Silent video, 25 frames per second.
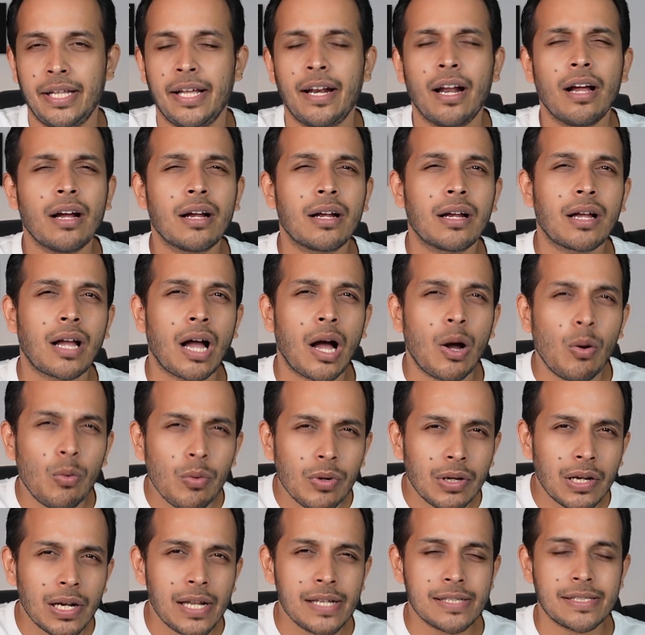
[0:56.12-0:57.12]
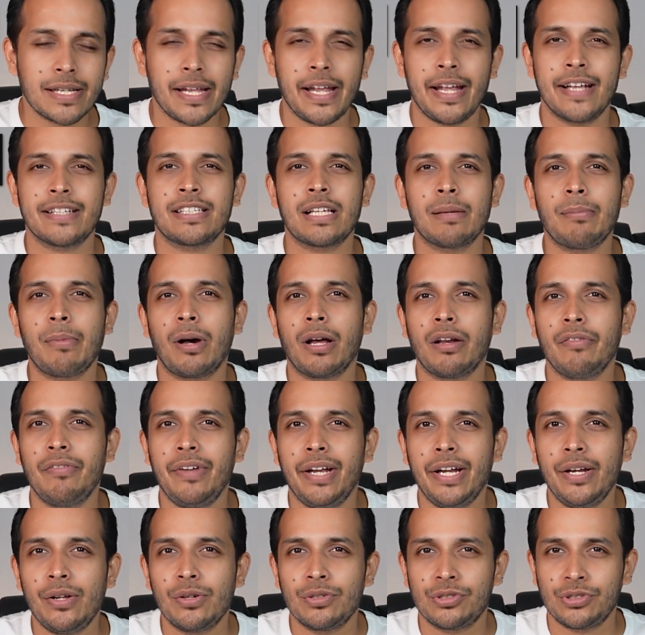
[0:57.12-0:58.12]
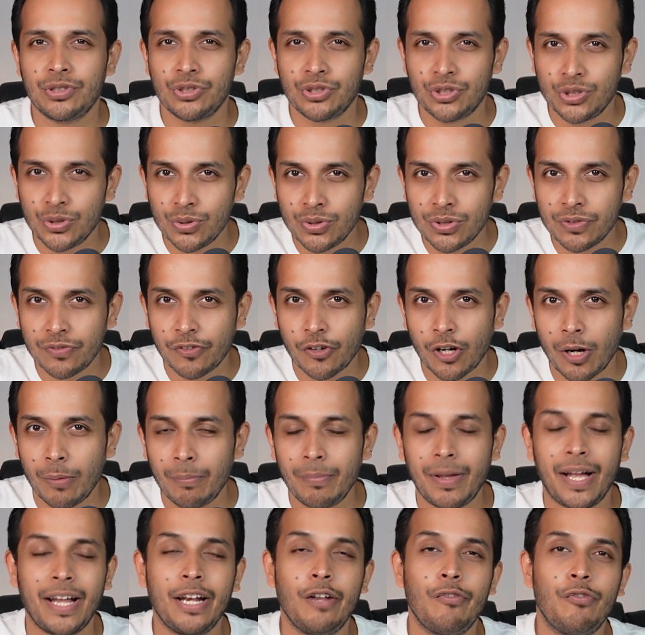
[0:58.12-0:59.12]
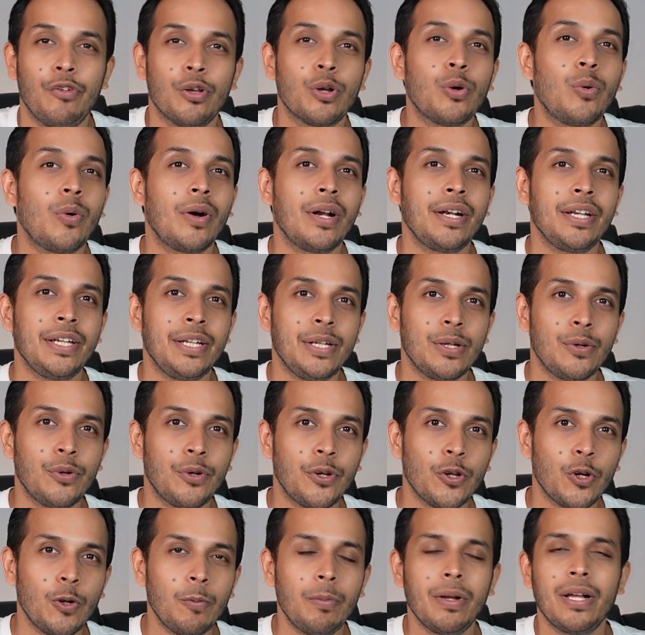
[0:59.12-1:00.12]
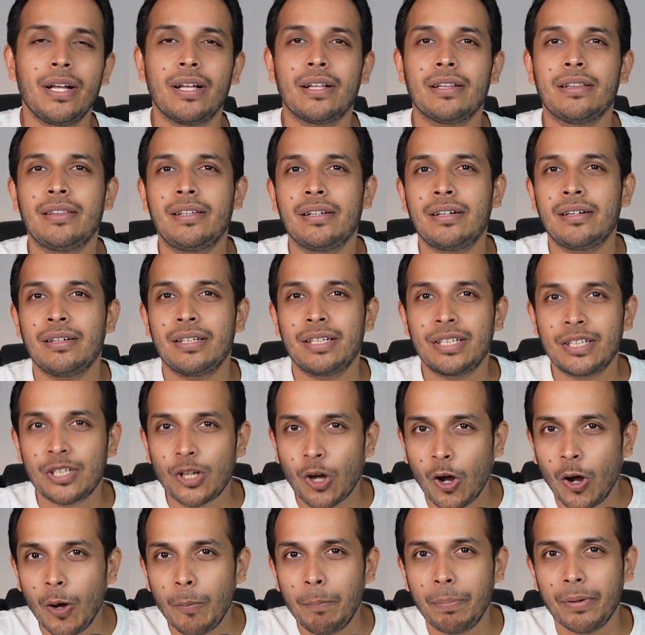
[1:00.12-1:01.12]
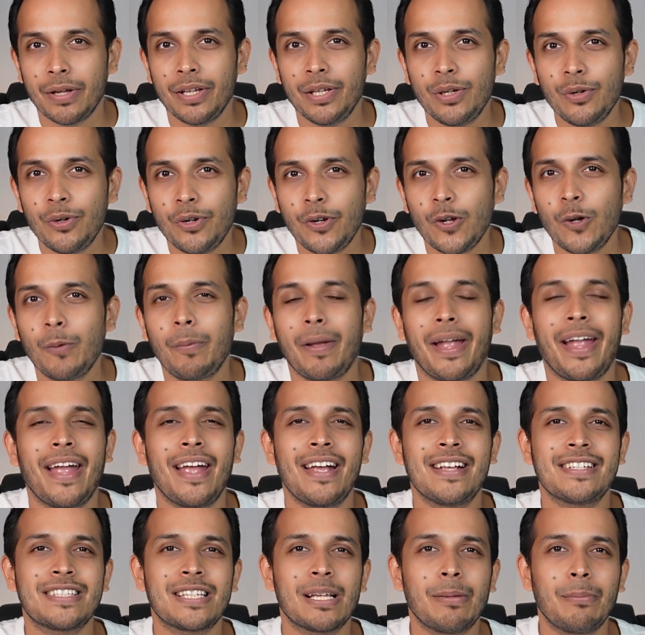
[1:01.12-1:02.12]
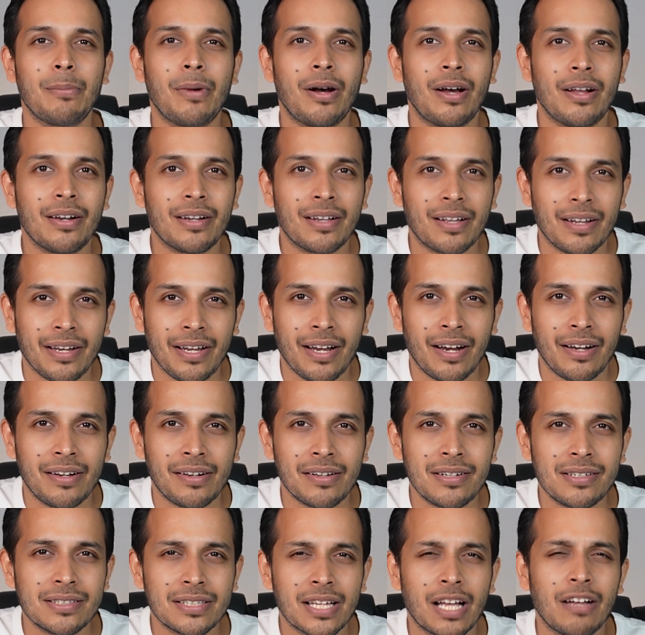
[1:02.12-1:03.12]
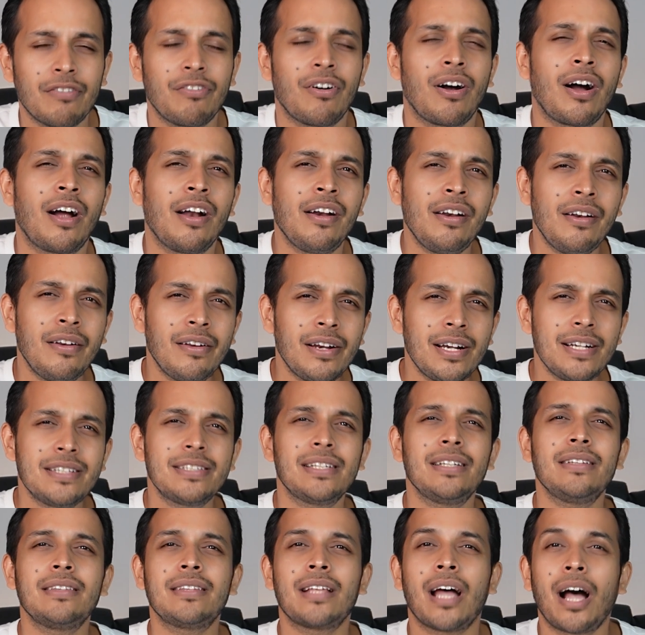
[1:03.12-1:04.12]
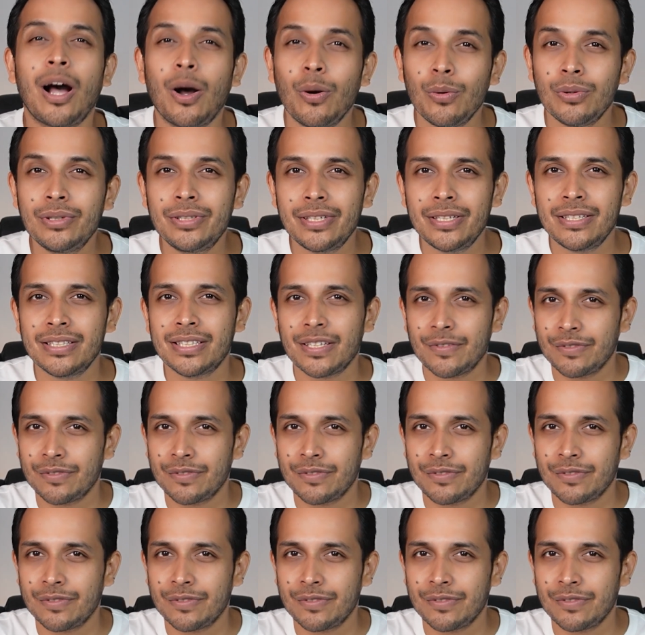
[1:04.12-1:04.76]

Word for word: There are countless ASMR videos to choose from and if you go on YouTube, the top YouTube ASMR creators have hundreds and thousands